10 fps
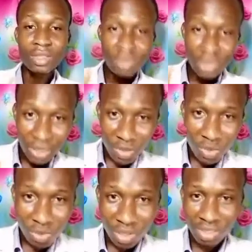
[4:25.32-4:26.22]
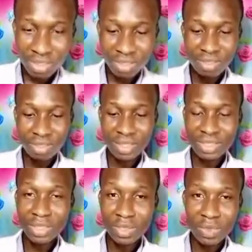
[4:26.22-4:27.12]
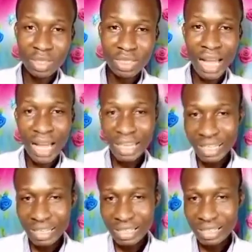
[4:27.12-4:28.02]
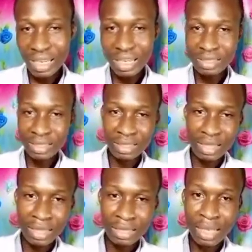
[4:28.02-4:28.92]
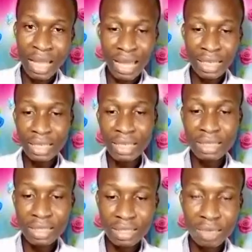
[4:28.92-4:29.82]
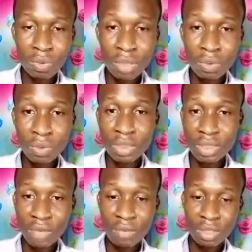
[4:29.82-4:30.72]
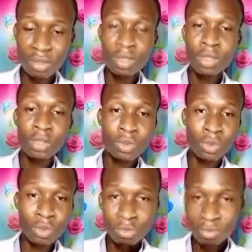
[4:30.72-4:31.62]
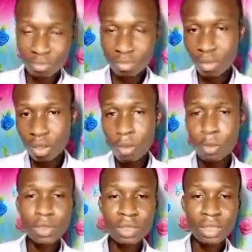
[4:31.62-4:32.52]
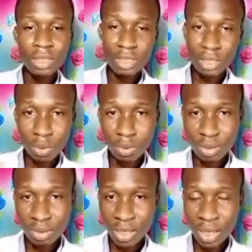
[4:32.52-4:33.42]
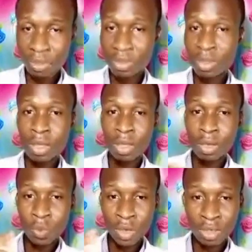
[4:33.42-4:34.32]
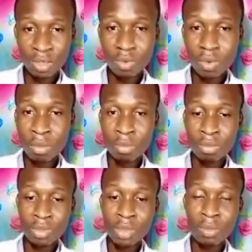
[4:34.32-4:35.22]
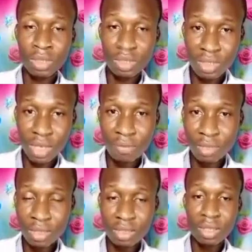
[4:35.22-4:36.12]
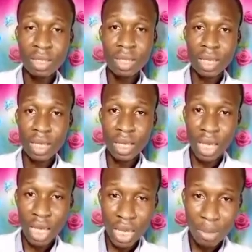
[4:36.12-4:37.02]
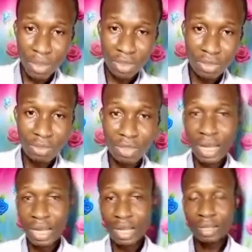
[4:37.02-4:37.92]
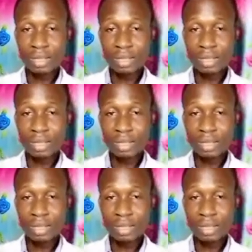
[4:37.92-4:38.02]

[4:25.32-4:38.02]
there are two words. Yeah, there are two words, Achilles and tendonitis. Achilles is the one who discovered it. So mostly in the olden times, when someone discovers a particular